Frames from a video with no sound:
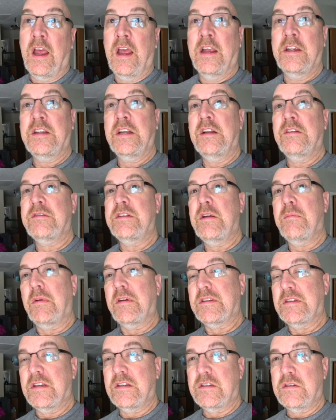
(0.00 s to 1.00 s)
She lives near my
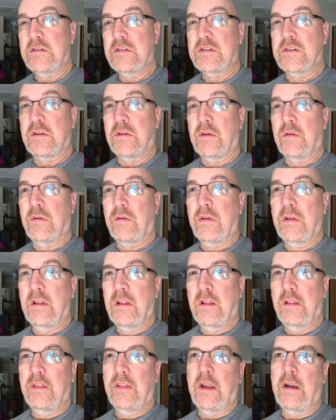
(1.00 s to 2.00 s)
sister, so
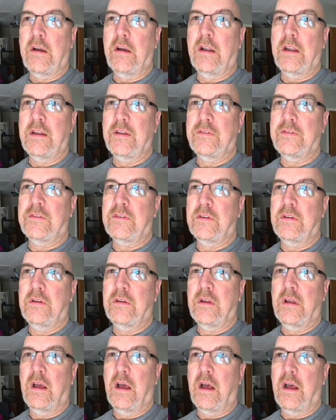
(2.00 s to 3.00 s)
they're at least...
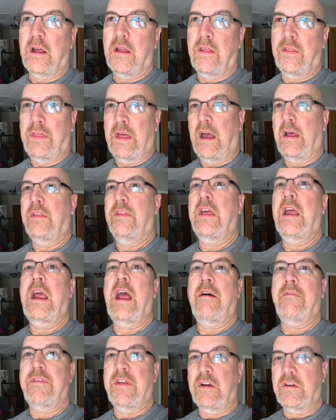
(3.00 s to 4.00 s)
that they
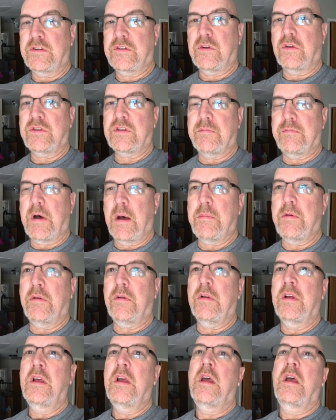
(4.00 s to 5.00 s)
have their social
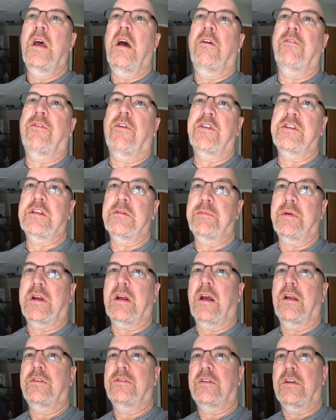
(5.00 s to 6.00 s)
bubble. Unfortunately,
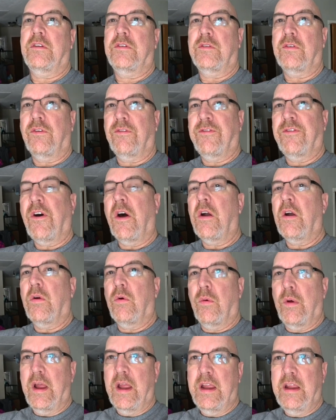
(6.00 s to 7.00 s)
because they're so far
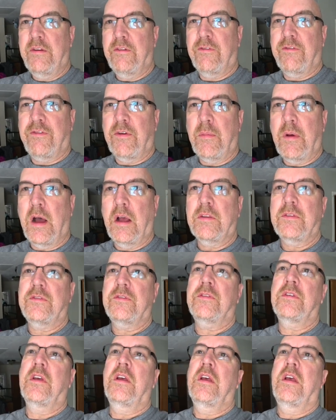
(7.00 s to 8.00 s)
away from
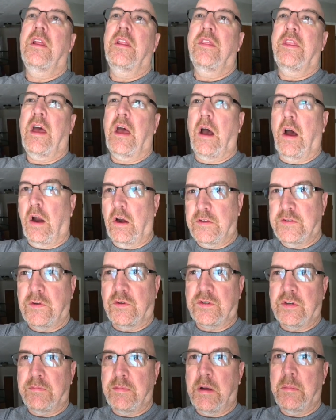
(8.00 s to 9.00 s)
us, that our
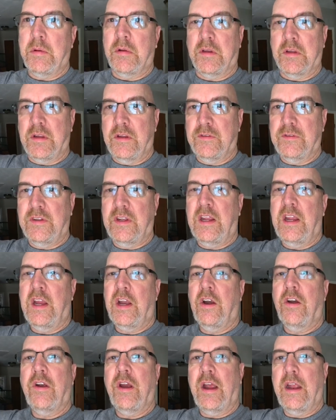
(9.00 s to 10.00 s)
social bubble is
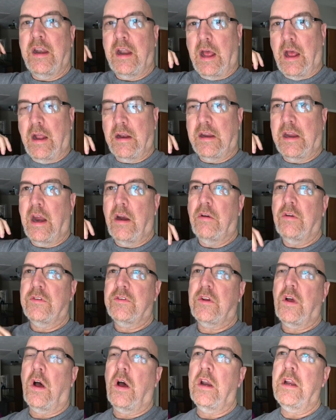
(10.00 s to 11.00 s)
here and at Carol's
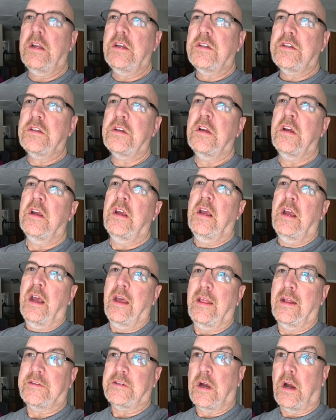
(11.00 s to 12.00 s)
cottage.
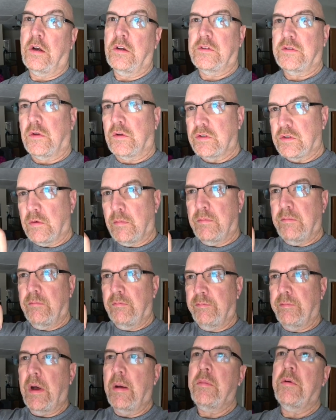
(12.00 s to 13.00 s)
And that's our social
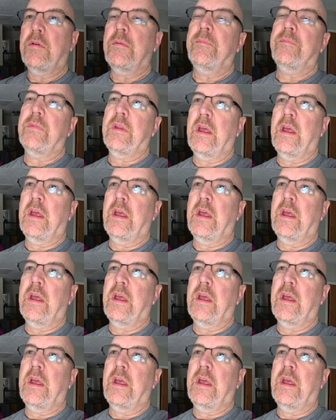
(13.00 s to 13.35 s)
bubble.